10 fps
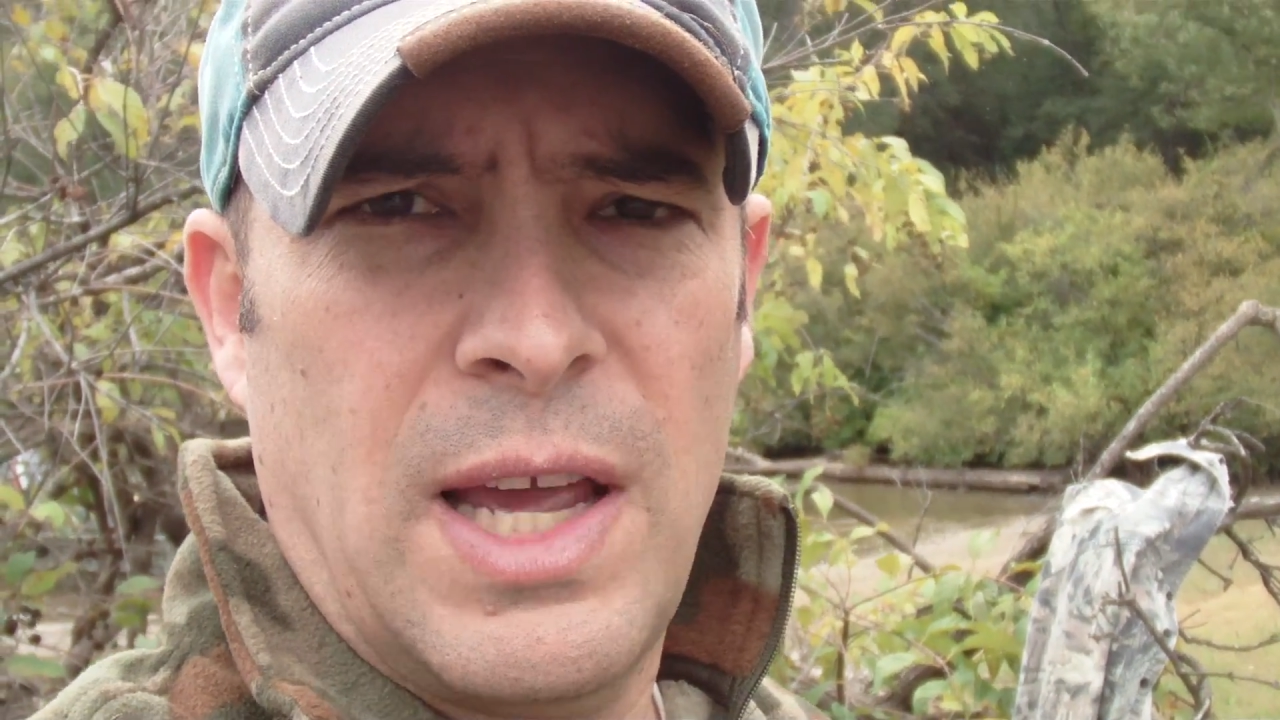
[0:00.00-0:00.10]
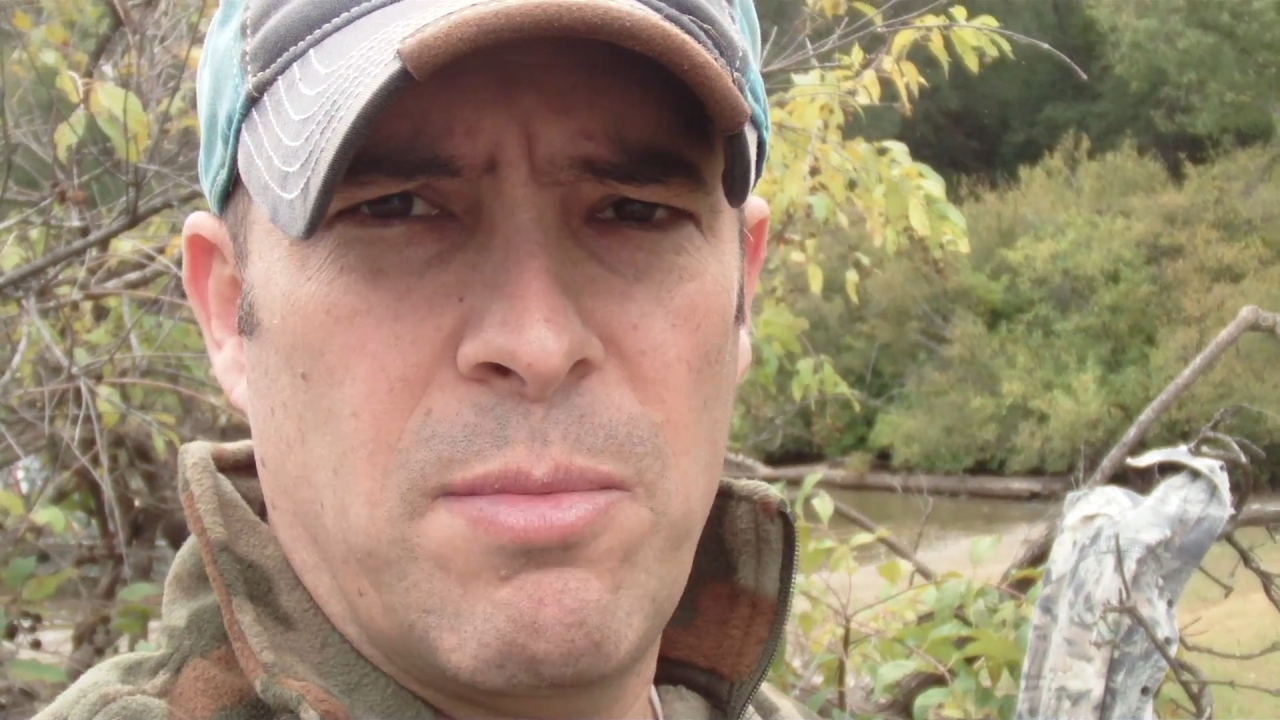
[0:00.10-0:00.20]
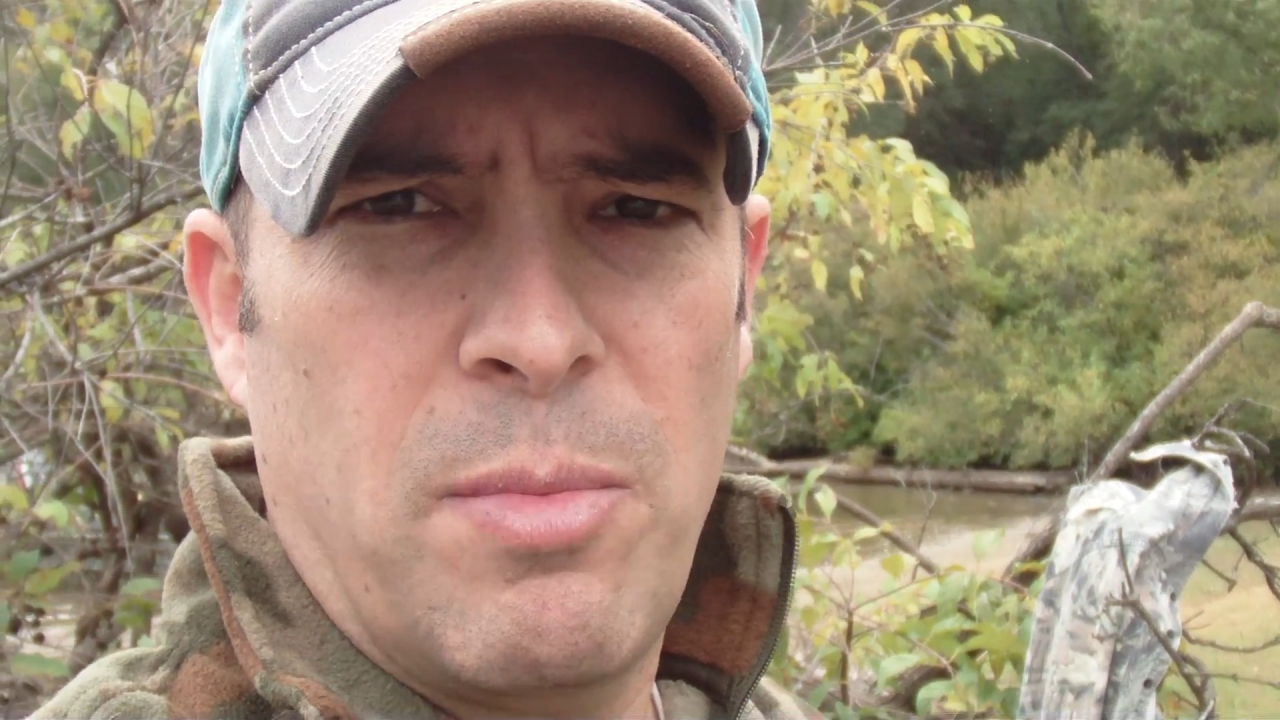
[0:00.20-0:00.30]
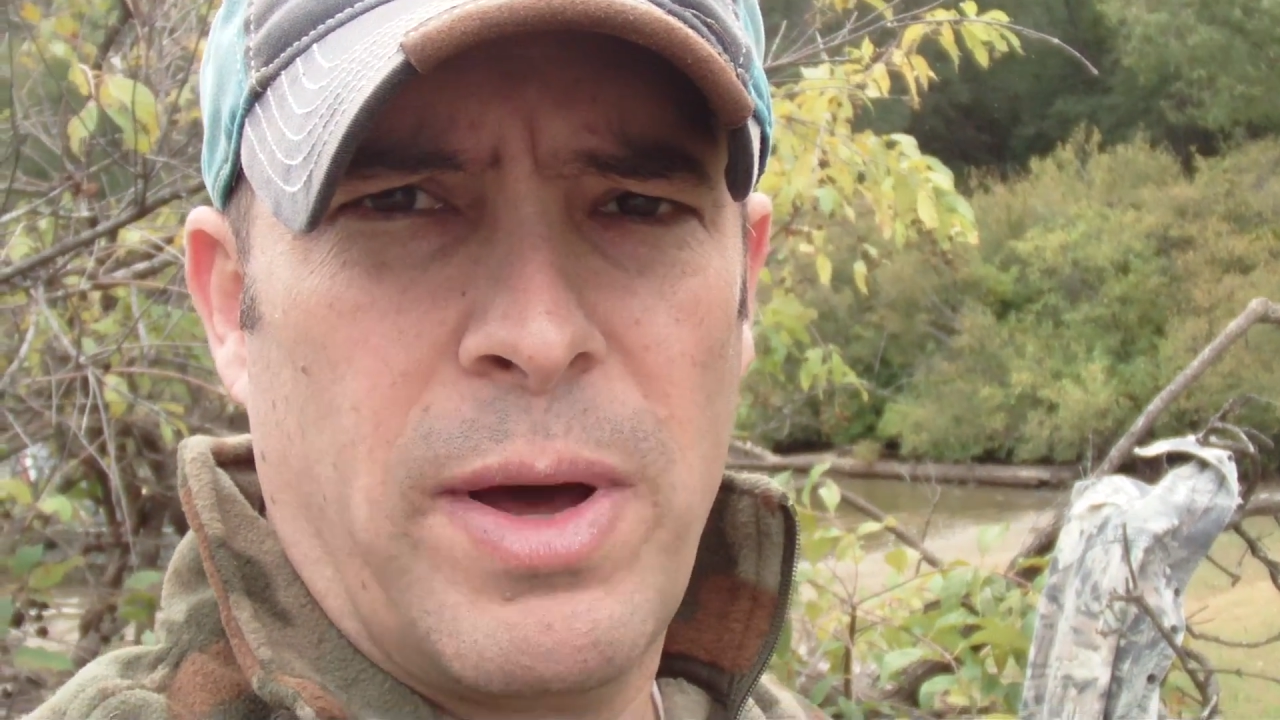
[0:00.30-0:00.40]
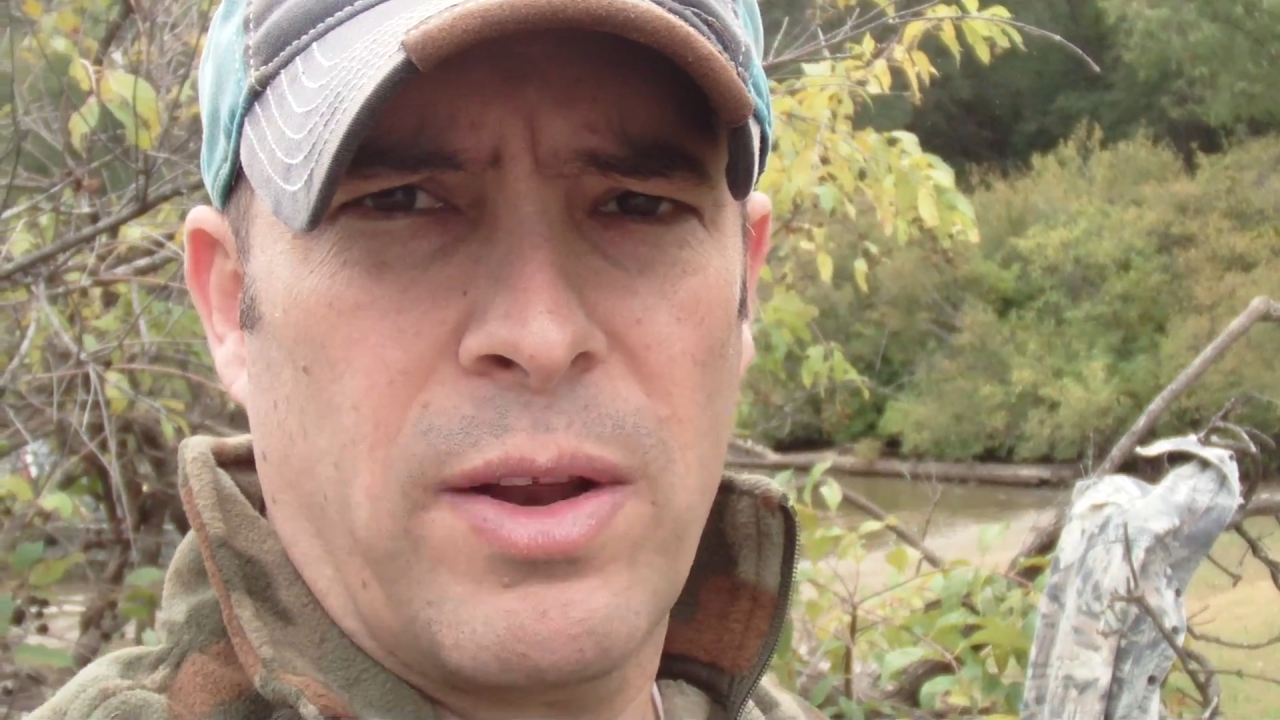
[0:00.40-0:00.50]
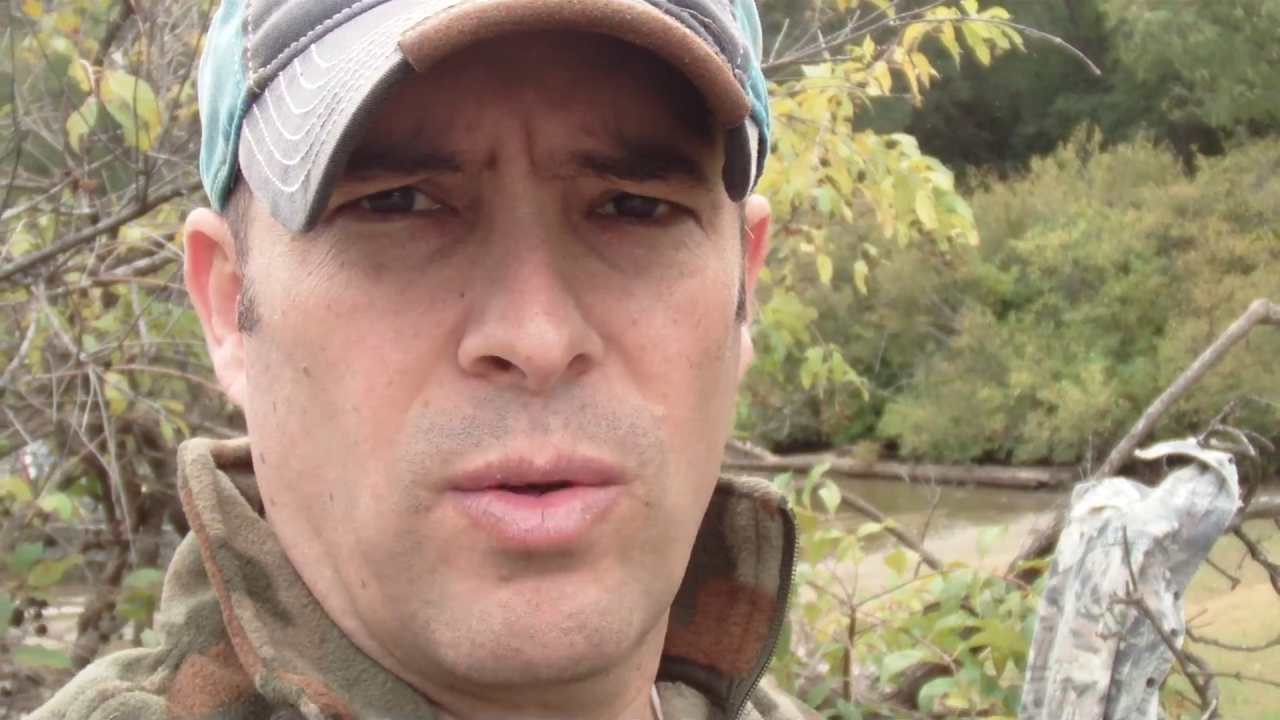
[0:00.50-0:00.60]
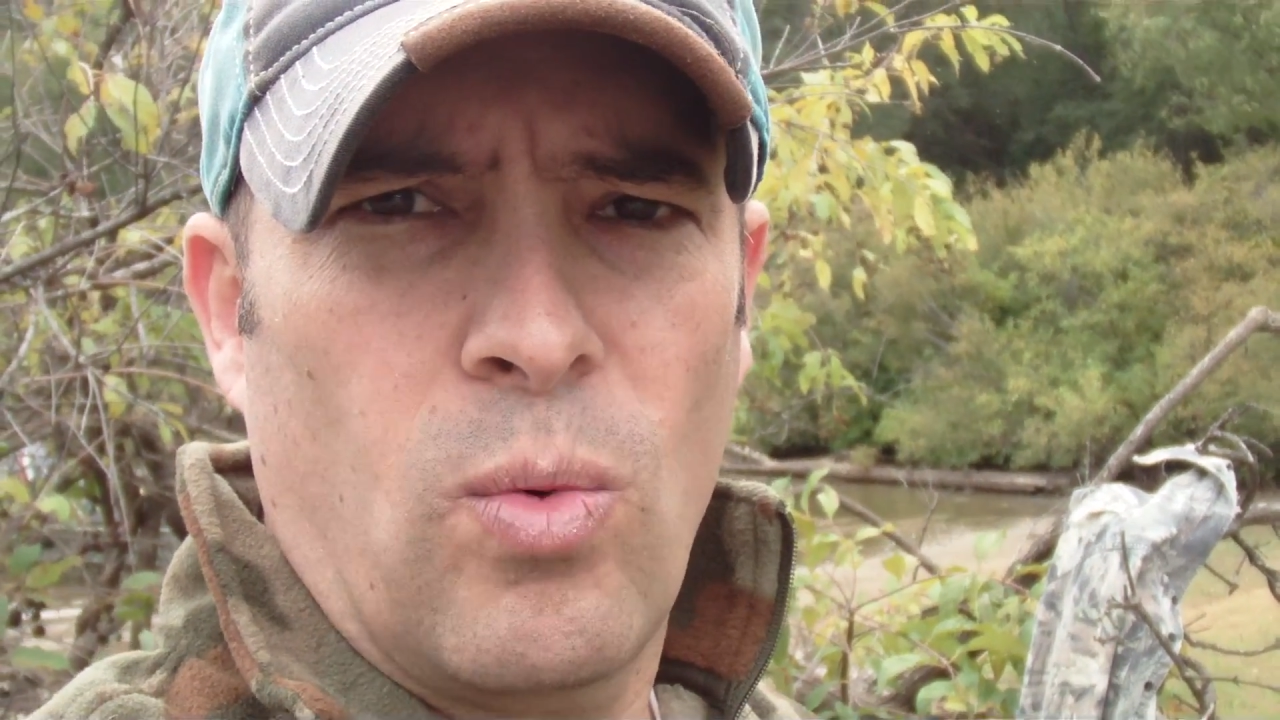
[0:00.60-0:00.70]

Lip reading: came up out of